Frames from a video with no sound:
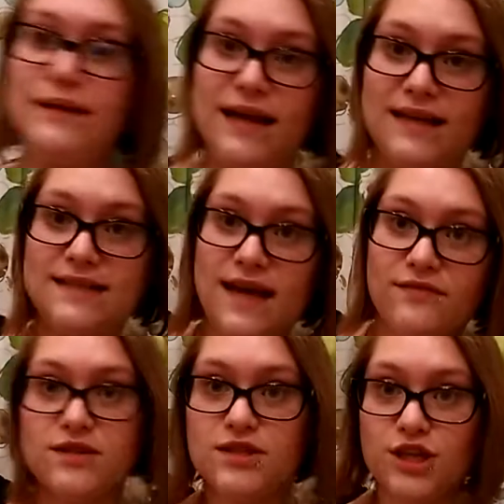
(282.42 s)
be nice to
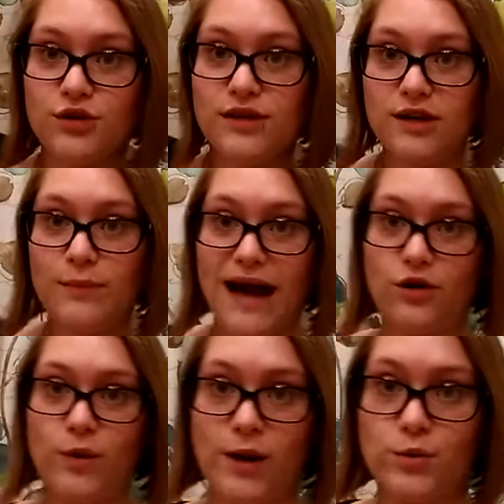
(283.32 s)
have this cute little
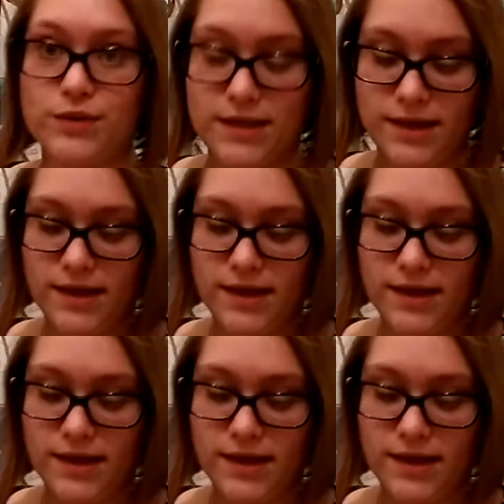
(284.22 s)
background.